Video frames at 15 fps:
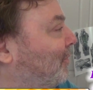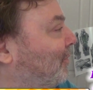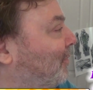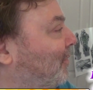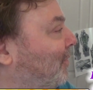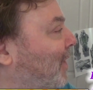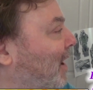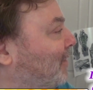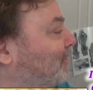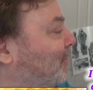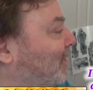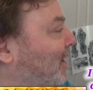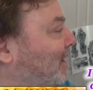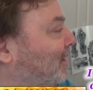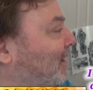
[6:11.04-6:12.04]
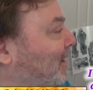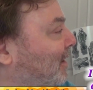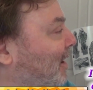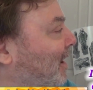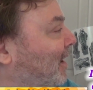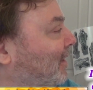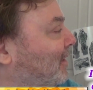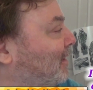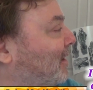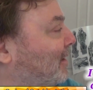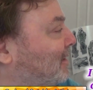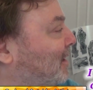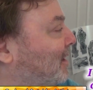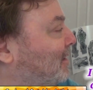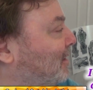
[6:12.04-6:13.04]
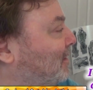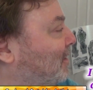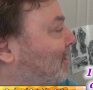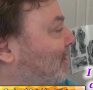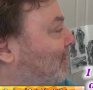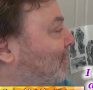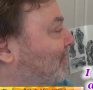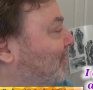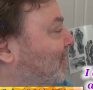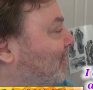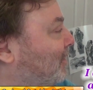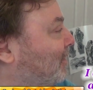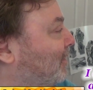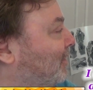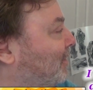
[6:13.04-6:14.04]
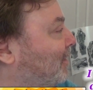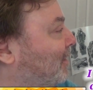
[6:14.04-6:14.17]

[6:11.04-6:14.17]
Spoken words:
that's what I intended to call it the earth.